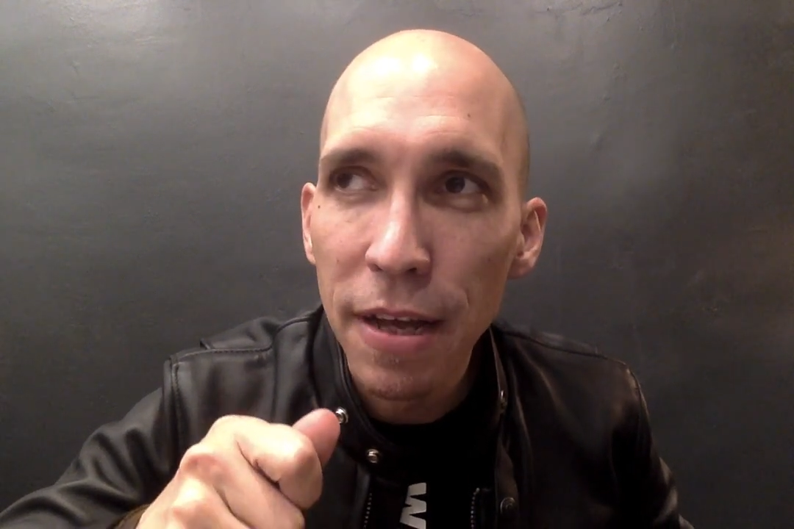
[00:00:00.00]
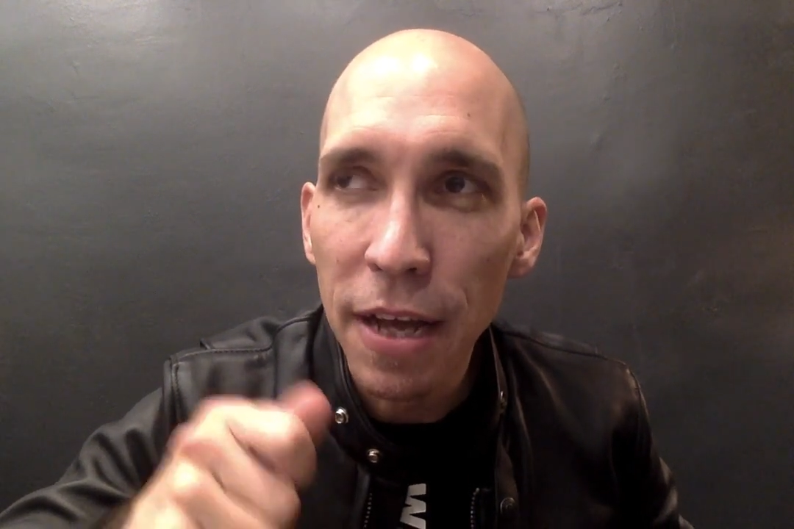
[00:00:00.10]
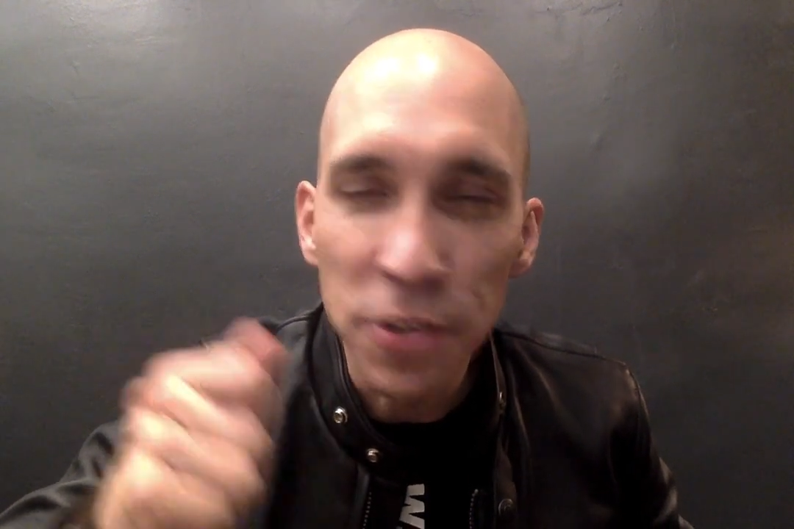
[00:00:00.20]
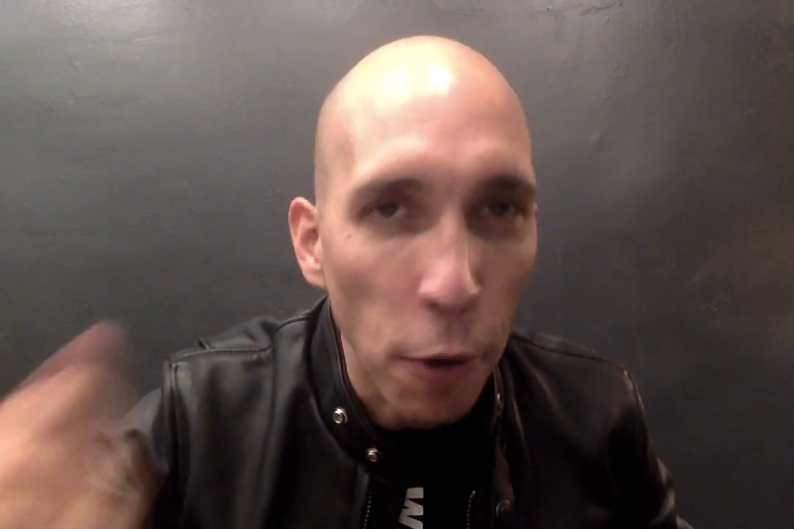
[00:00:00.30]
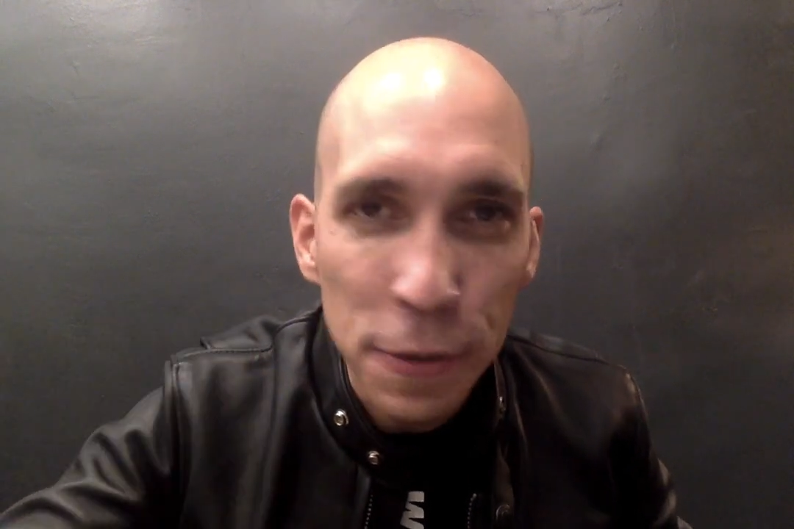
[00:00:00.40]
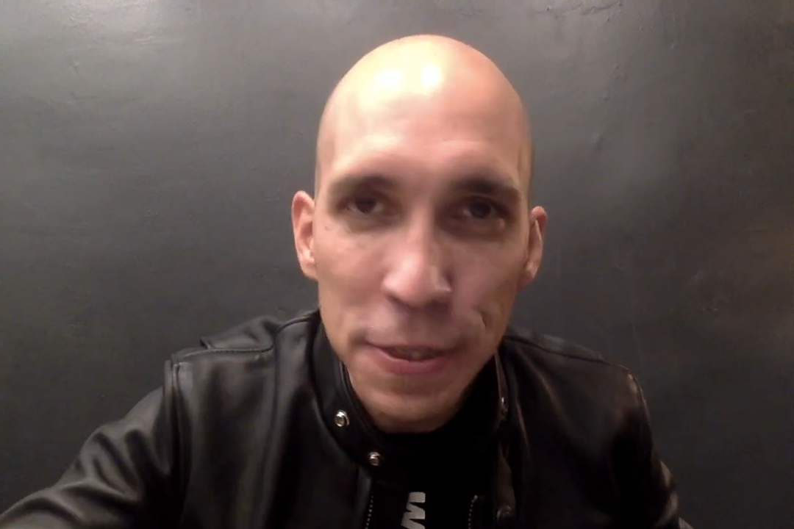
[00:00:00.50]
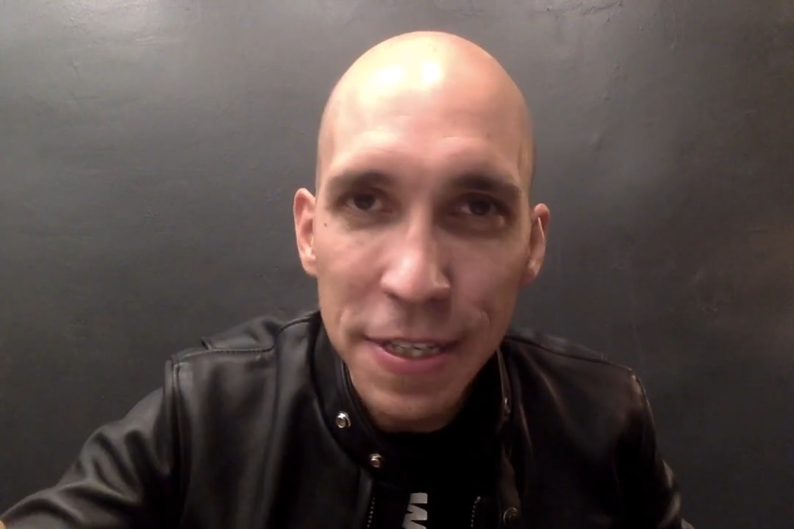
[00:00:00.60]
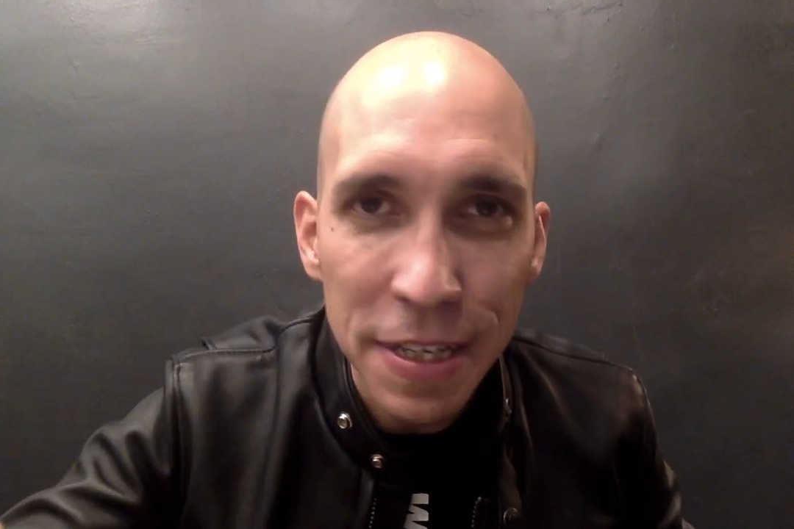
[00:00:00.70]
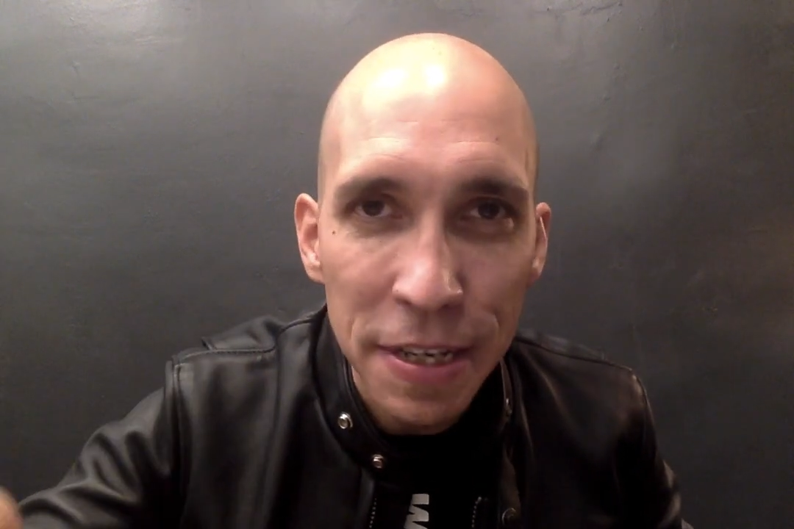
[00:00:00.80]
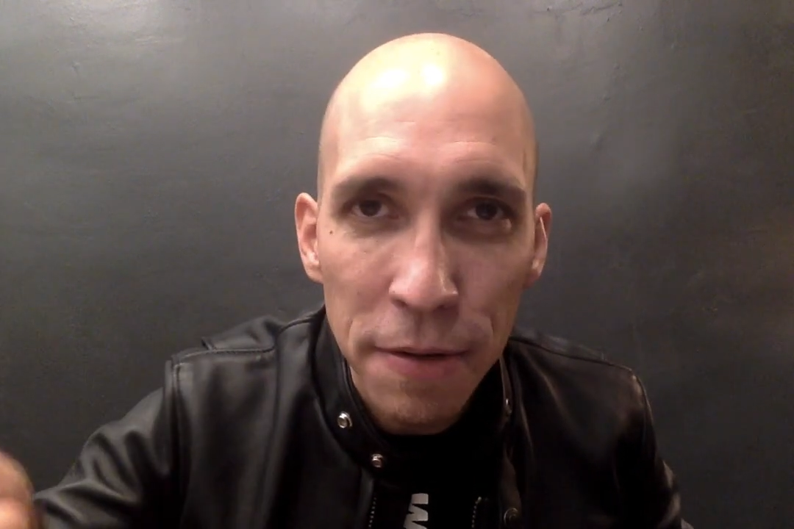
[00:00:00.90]
has
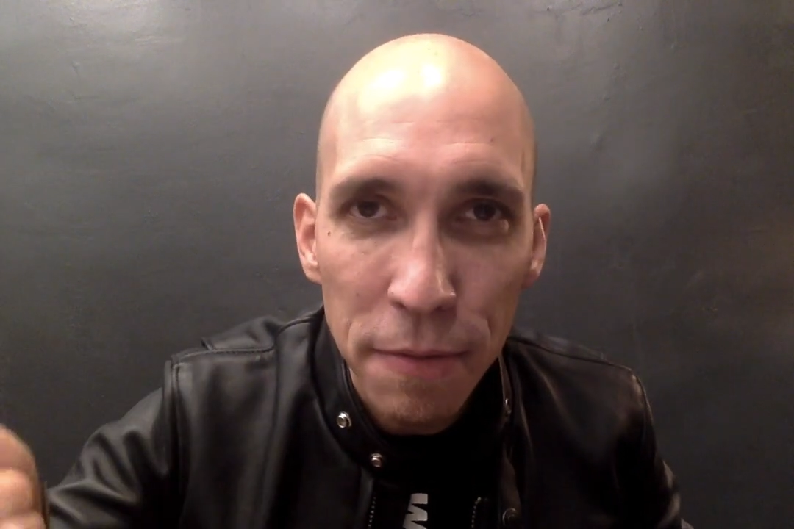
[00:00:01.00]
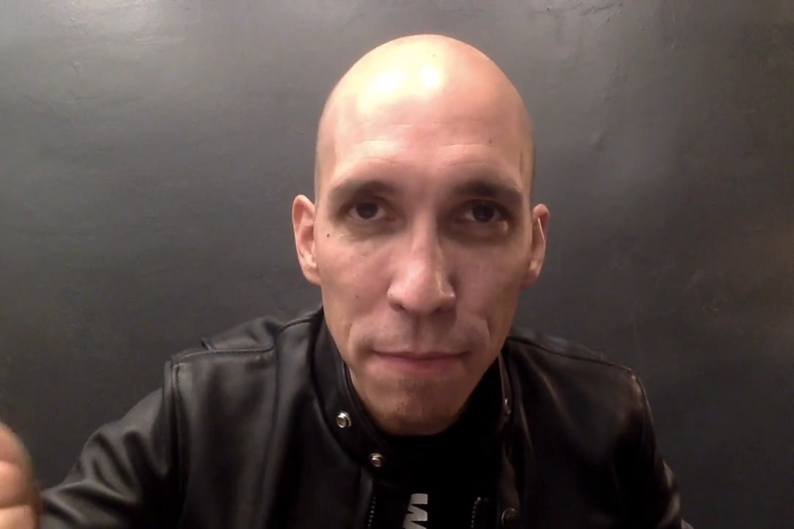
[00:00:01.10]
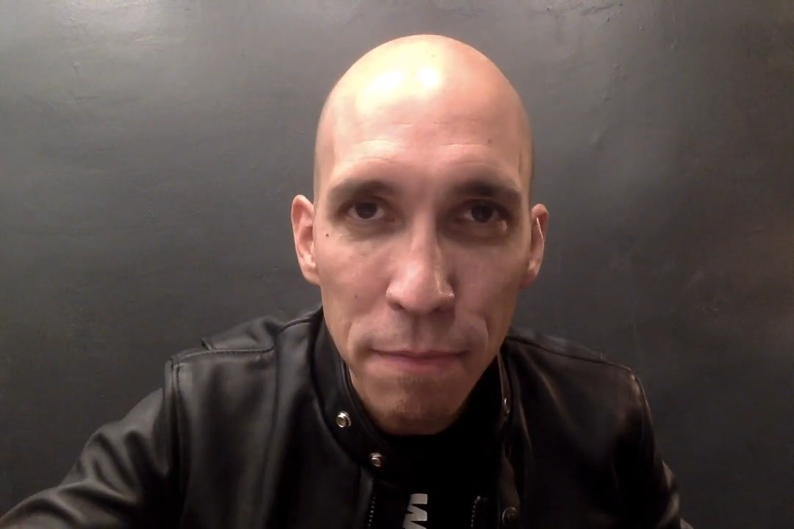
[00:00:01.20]
hosted